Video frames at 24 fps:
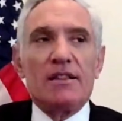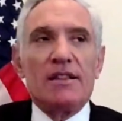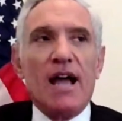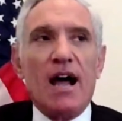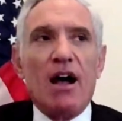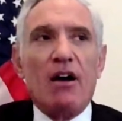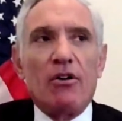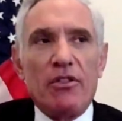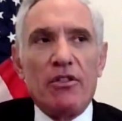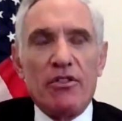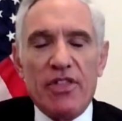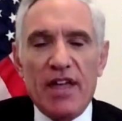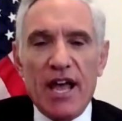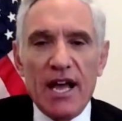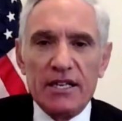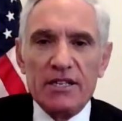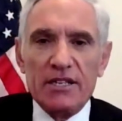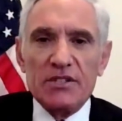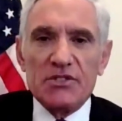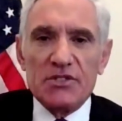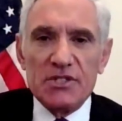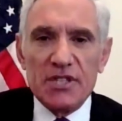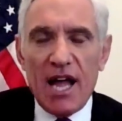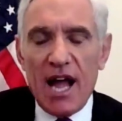Now,
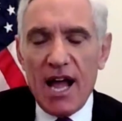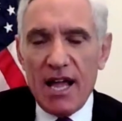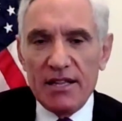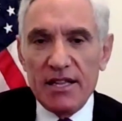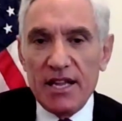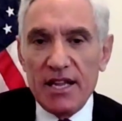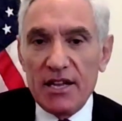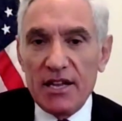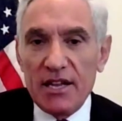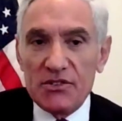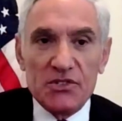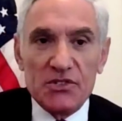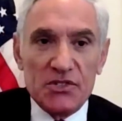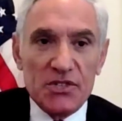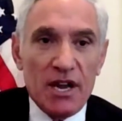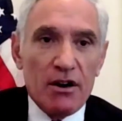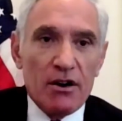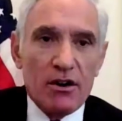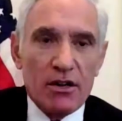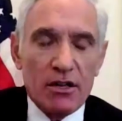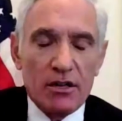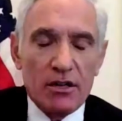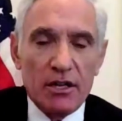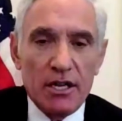that is not
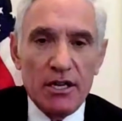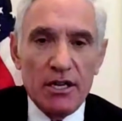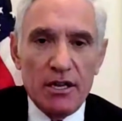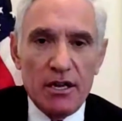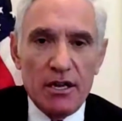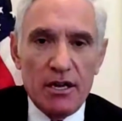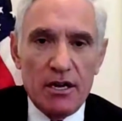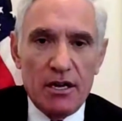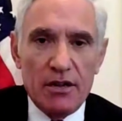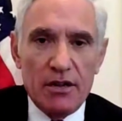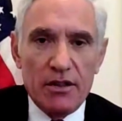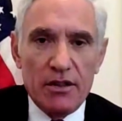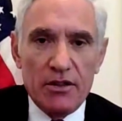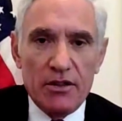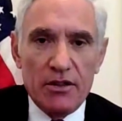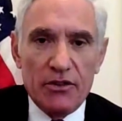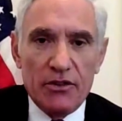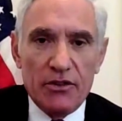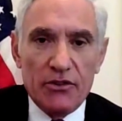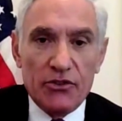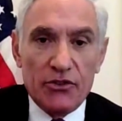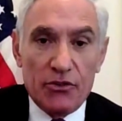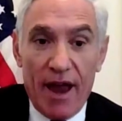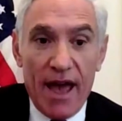necessarily the
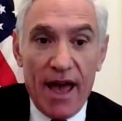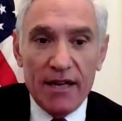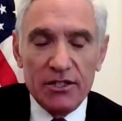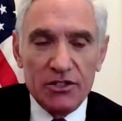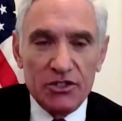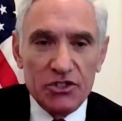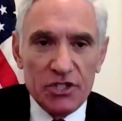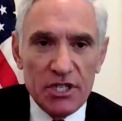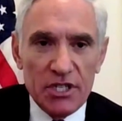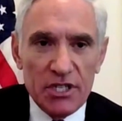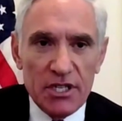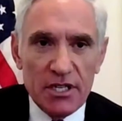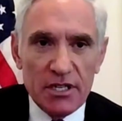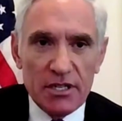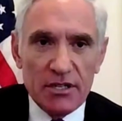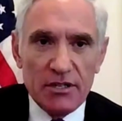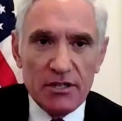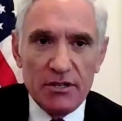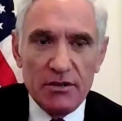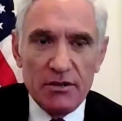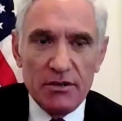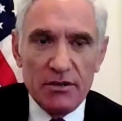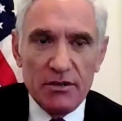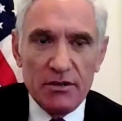strategy
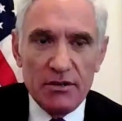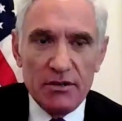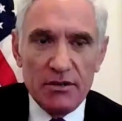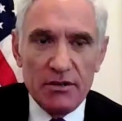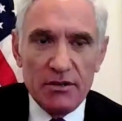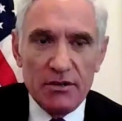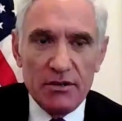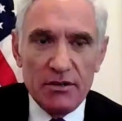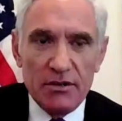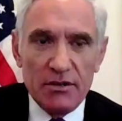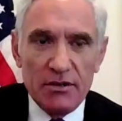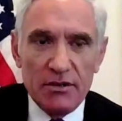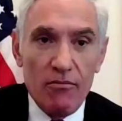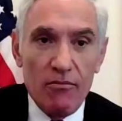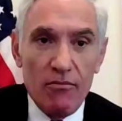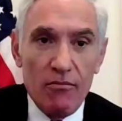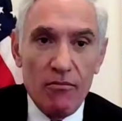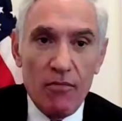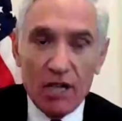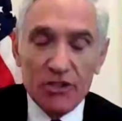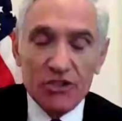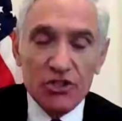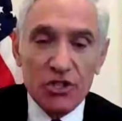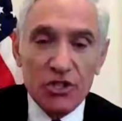that
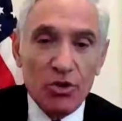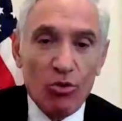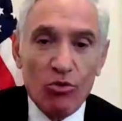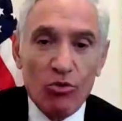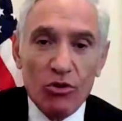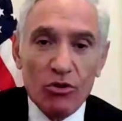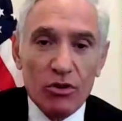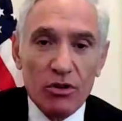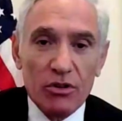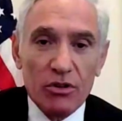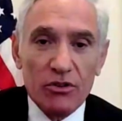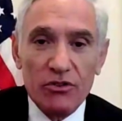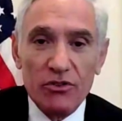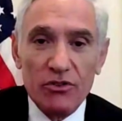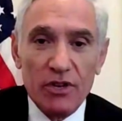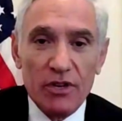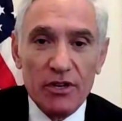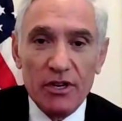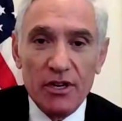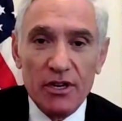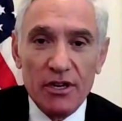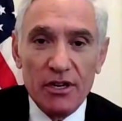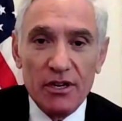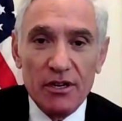much of the
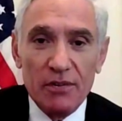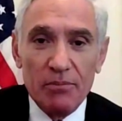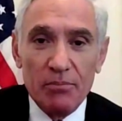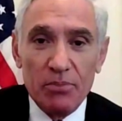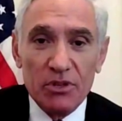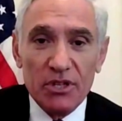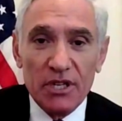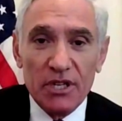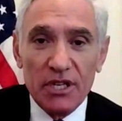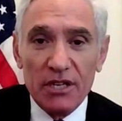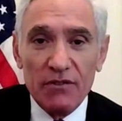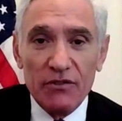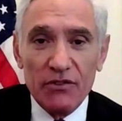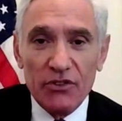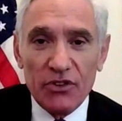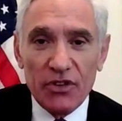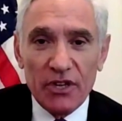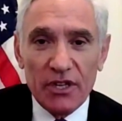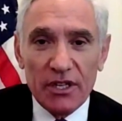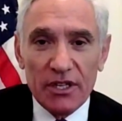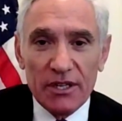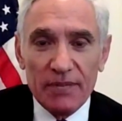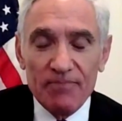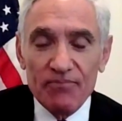world
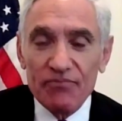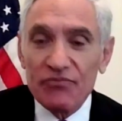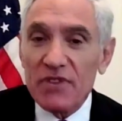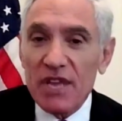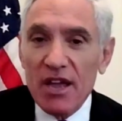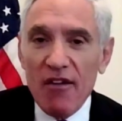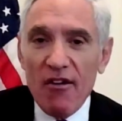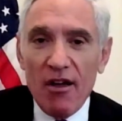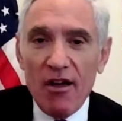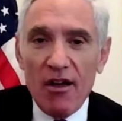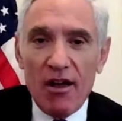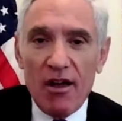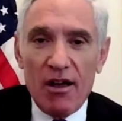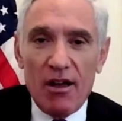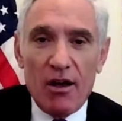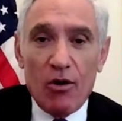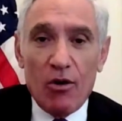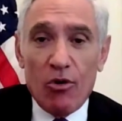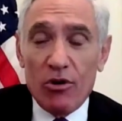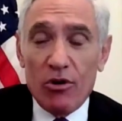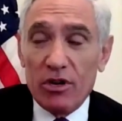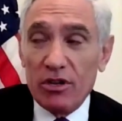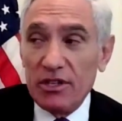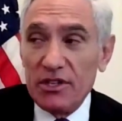believes in,
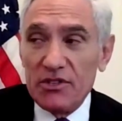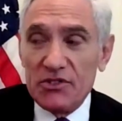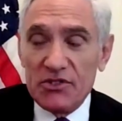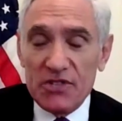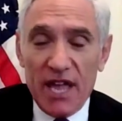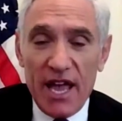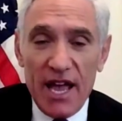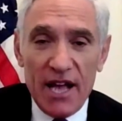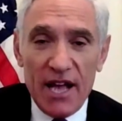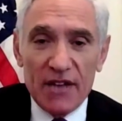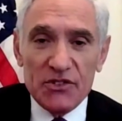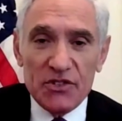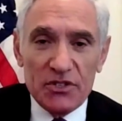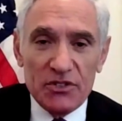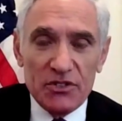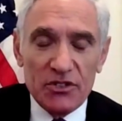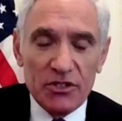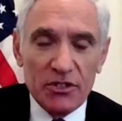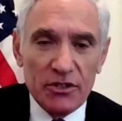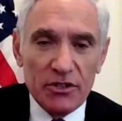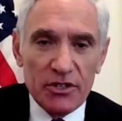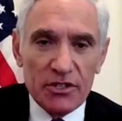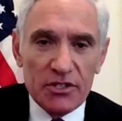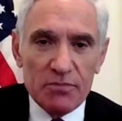or at least has
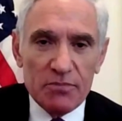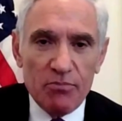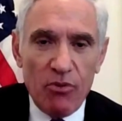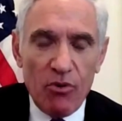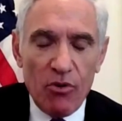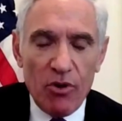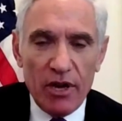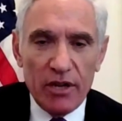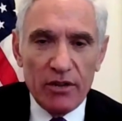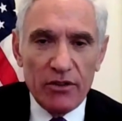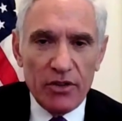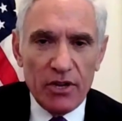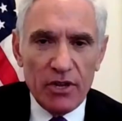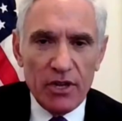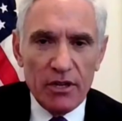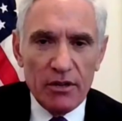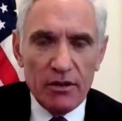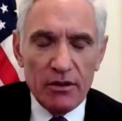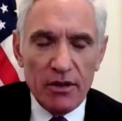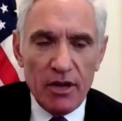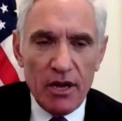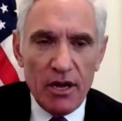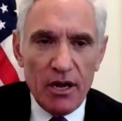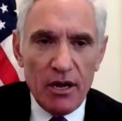until this point.
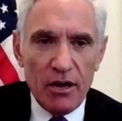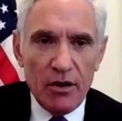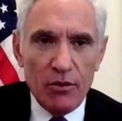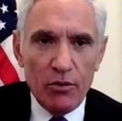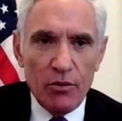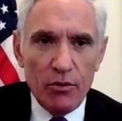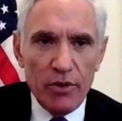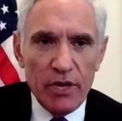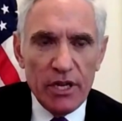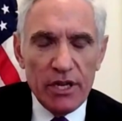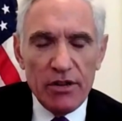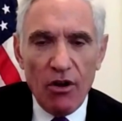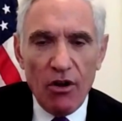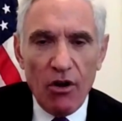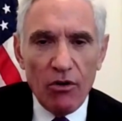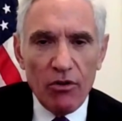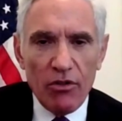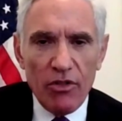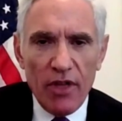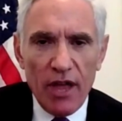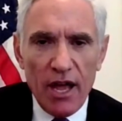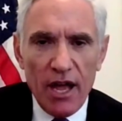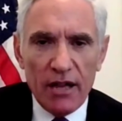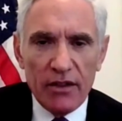And we
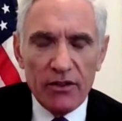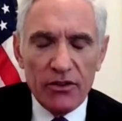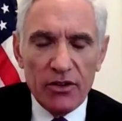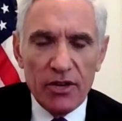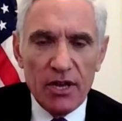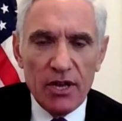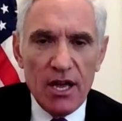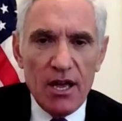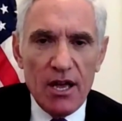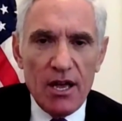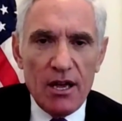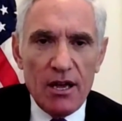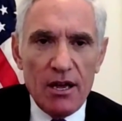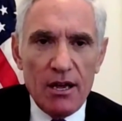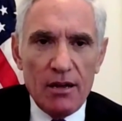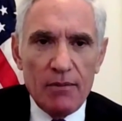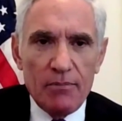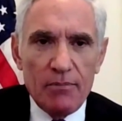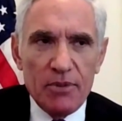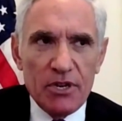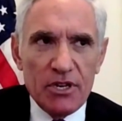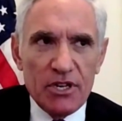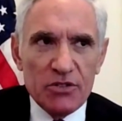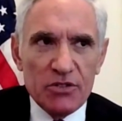know that
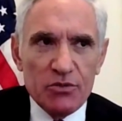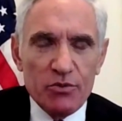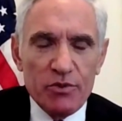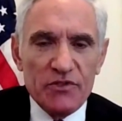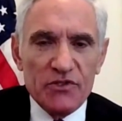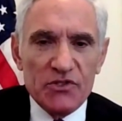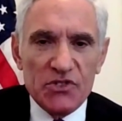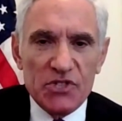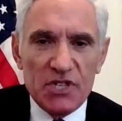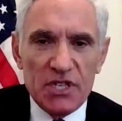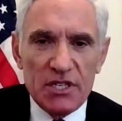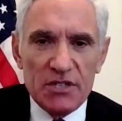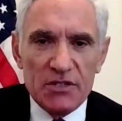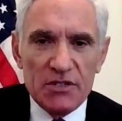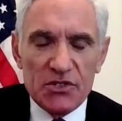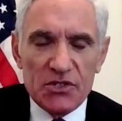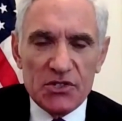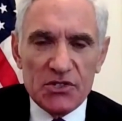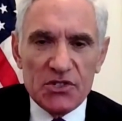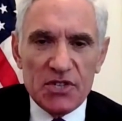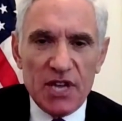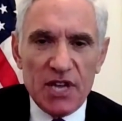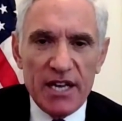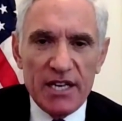because we've seen
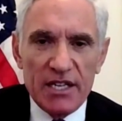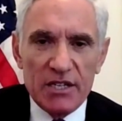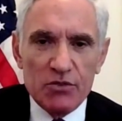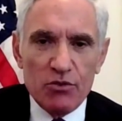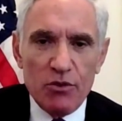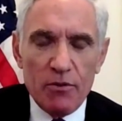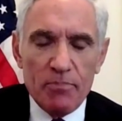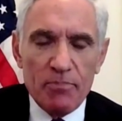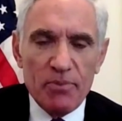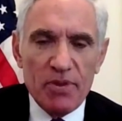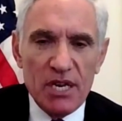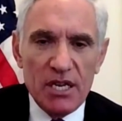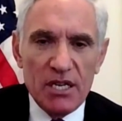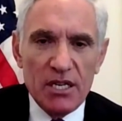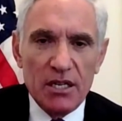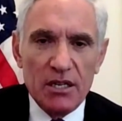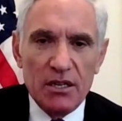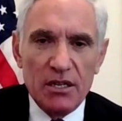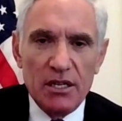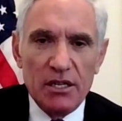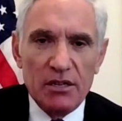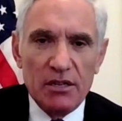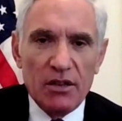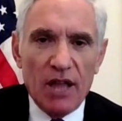societies
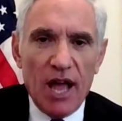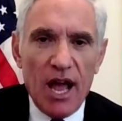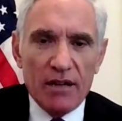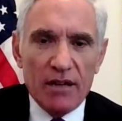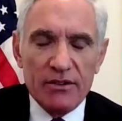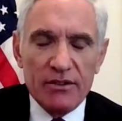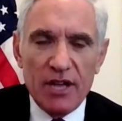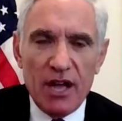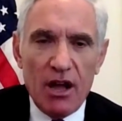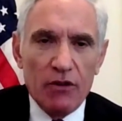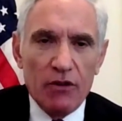repeatedly lock